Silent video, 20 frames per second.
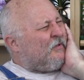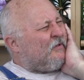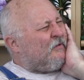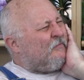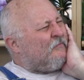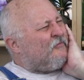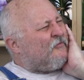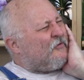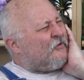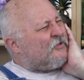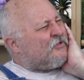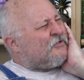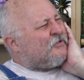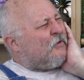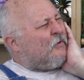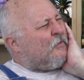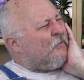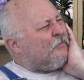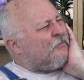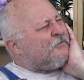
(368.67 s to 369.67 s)
uh, first
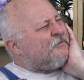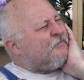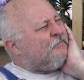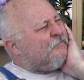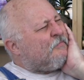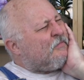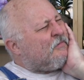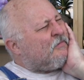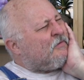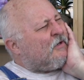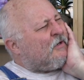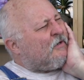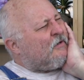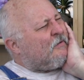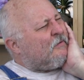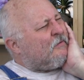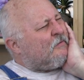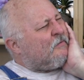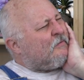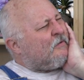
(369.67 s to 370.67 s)
souls,
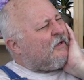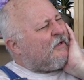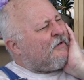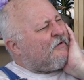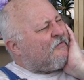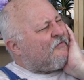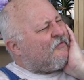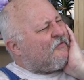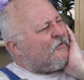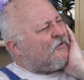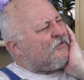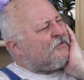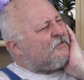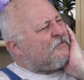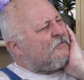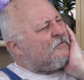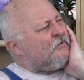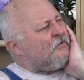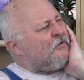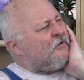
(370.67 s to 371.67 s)
uh, and the
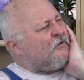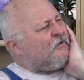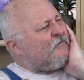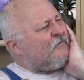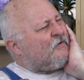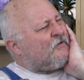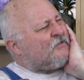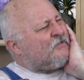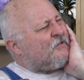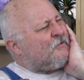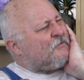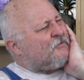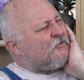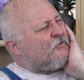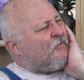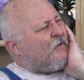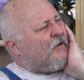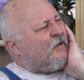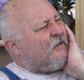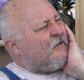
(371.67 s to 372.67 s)
first universe that was
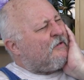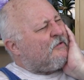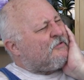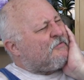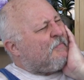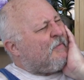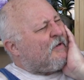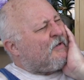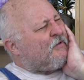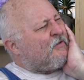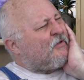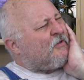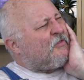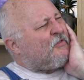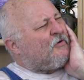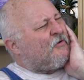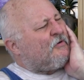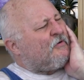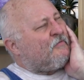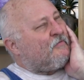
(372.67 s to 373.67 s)
created is about the
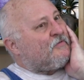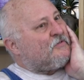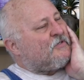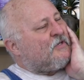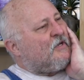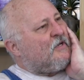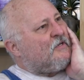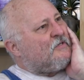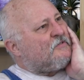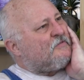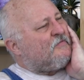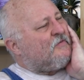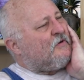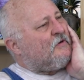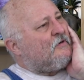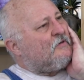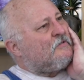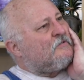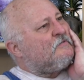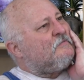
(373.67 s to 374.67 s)
third of the size of
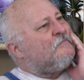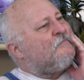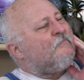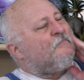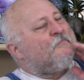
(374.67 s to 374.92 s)
ours.